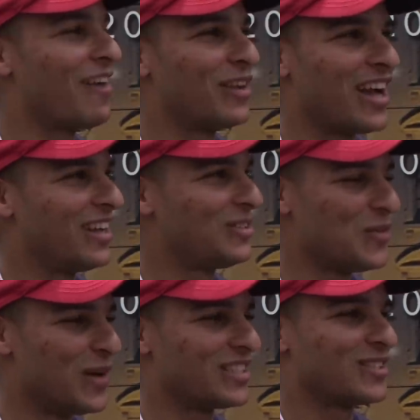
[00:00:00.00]
I haven't gotten
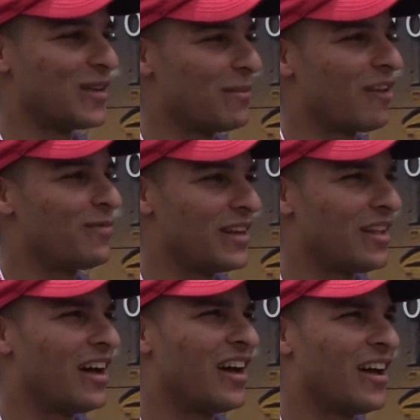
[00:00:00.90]
too much sleep. I've
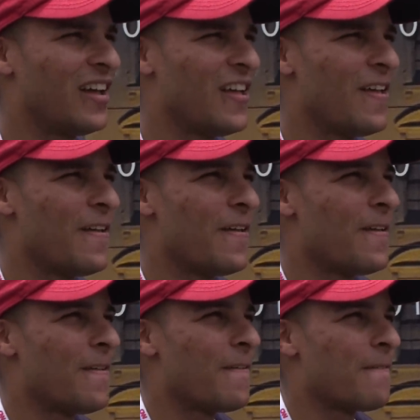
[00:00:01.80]
been uh,
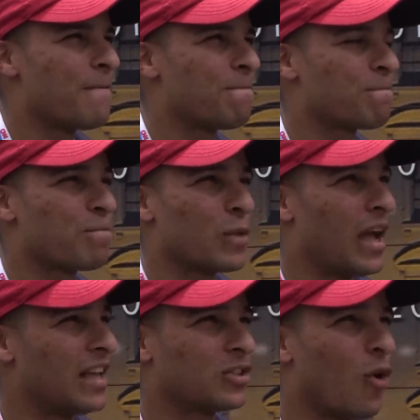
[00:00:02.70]

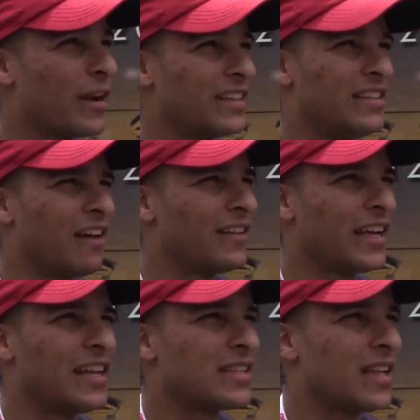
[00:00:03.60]
escorting
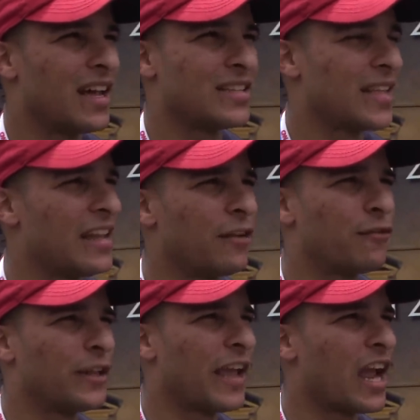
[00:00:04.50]
delegates, uh, standing
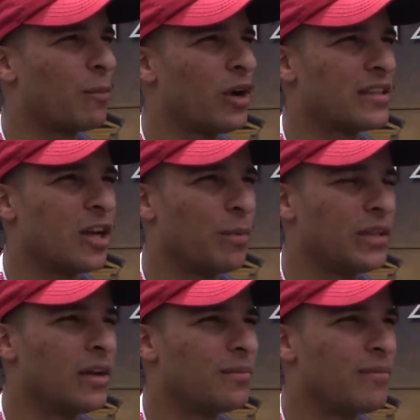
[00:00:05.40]
for the cameras,
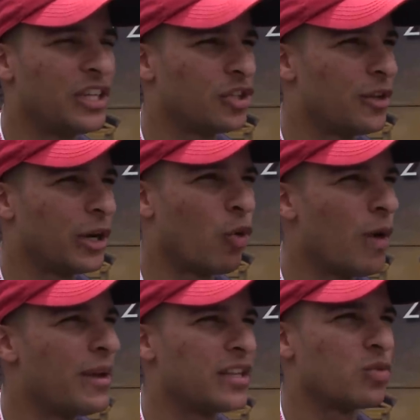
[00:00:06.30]
helping them make sure their
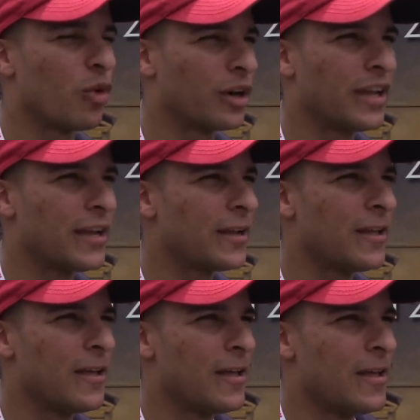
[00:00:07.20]
equipment is working.
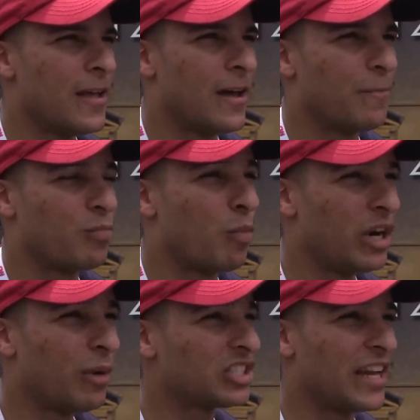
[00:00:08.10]

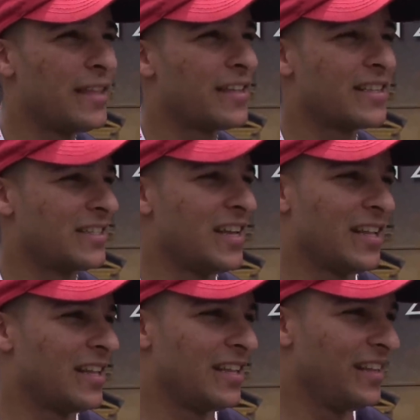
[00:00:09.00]
Pretty much anything C
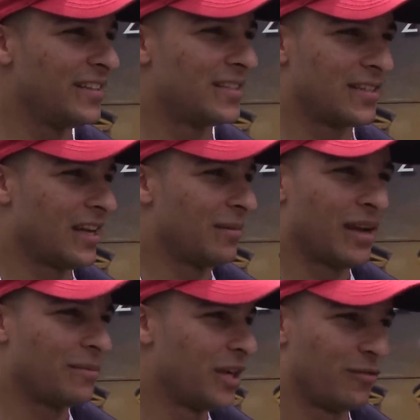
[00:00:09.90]
N N needs, I'm,
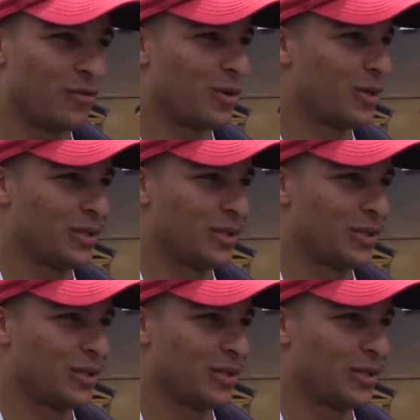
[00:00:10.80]
I'm there for.